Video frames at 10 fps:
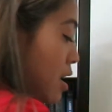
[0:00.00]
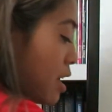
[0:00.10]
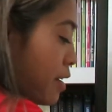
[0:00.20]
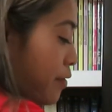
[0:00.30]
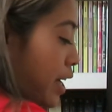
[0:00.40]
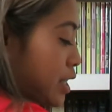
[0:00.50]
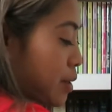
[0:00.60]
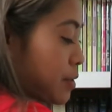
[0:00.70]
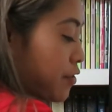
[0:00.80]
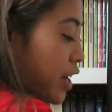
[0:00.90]
And then 5
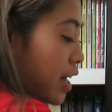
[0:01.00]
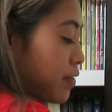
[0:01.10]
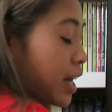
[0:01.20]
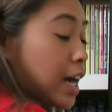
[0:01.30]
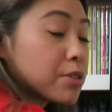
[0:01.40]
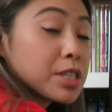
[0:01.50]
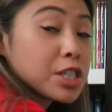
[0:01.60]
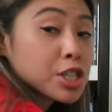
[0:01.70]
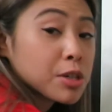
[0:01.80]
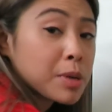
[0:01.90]
times 5, I don't need
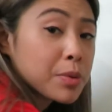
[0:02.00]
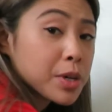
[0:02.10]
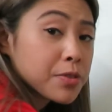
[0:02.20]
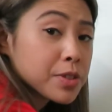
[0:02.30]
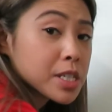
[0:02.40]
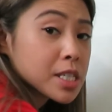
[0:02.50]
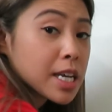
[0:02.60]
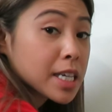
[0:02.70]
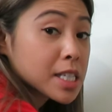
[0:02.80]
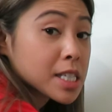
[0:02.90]
to show my work for this.
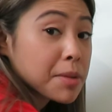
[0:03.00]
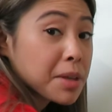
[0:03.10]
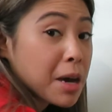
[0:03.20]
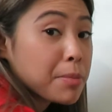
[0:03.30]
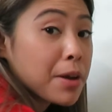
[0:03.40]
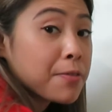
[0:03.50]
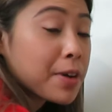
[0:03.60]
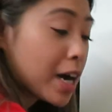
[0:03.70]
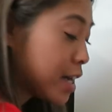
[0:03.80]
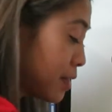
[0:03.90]
I can skip count by
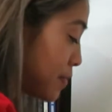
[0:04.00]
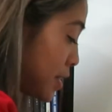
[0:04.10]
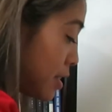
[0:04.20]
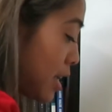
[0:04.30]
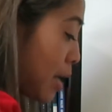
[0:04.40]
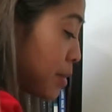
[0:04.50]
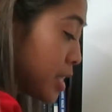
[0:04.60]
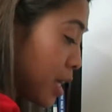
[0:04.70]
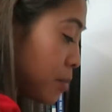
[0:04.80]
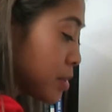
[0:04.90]
5s. How many
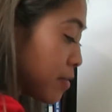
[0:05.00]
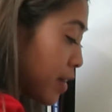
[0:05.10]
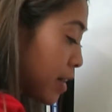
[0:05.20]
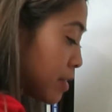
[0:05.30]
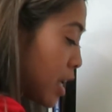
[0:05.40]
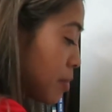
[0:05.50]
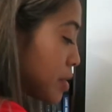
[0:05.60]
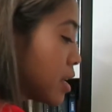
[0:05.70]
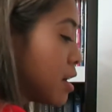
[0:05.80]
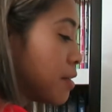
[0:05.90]
times? 5 times.